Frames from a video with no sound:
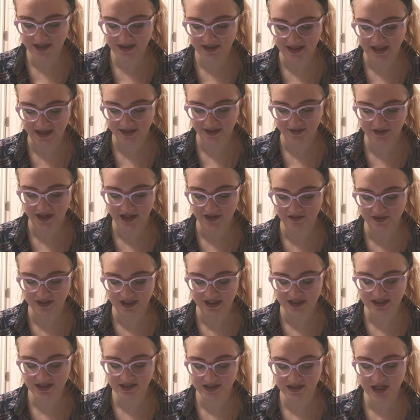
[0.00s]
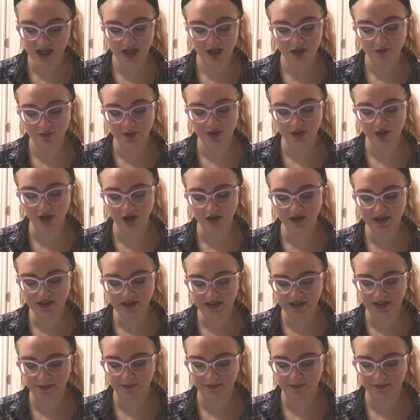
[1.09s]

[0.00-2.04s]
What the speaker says: a lack of evidence regarding the